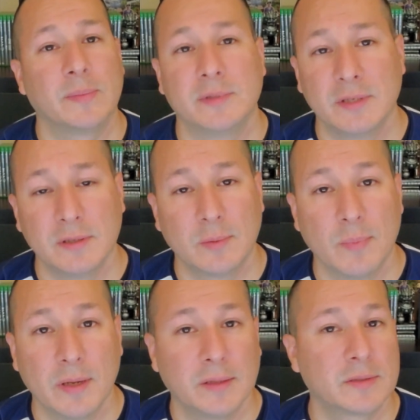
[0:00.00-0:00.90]
them to
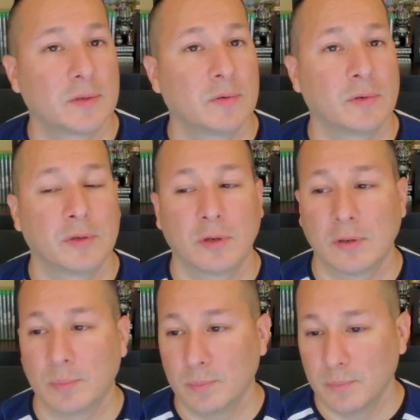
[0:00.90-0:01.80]
your belt or
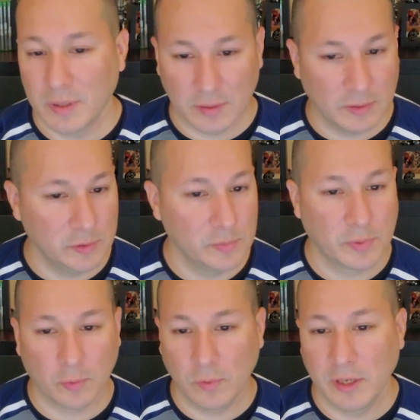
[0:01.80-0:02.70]
your belt
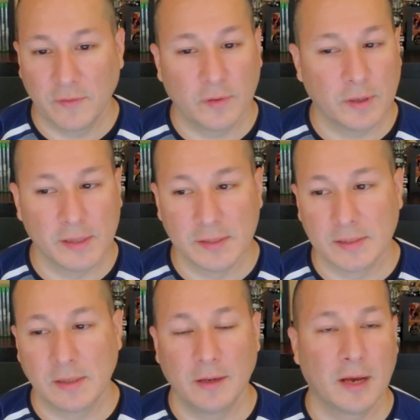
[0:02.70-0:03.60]
loop or whatever it
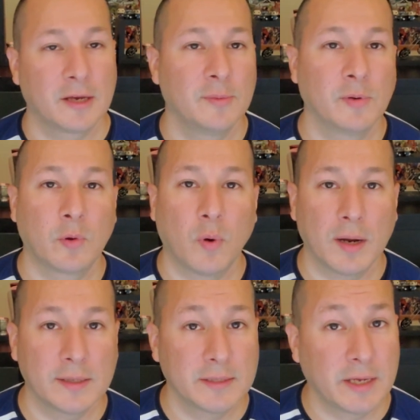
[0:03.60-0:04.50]
is. You're not going to be
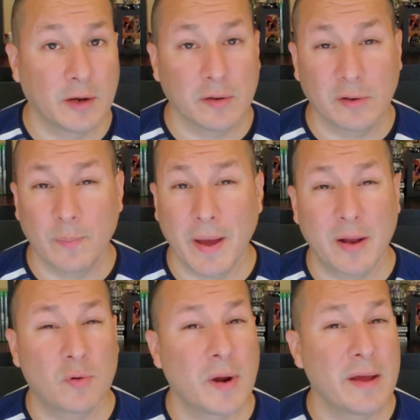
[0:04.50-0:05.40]
required to carry your
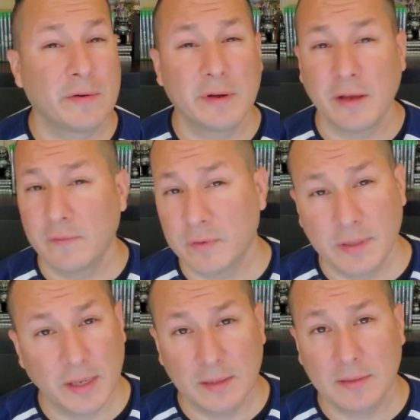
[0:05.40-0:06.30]
battle rattle
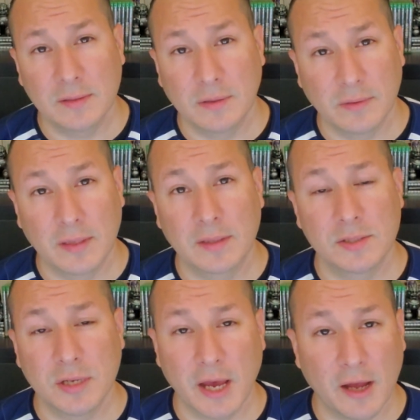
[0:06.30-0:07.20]
every day, so don't think
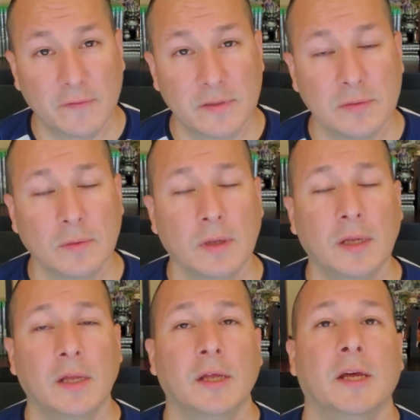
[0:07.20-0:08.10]
that you have to.
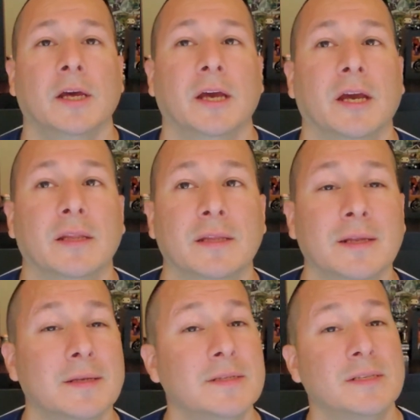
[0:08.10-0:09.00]
And
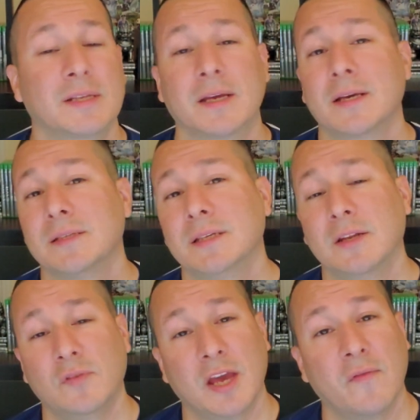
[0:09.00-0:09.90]
then, just like I
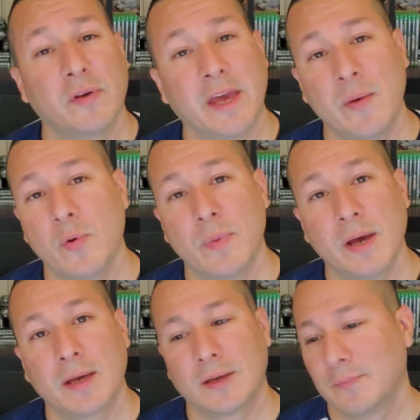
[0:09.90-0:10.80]
said, if you have a
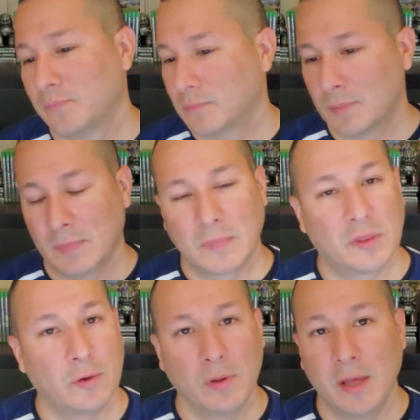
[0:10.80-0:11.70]
Camelback,
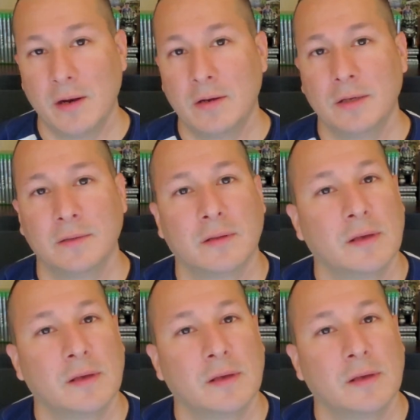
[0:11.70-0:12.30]
throw that on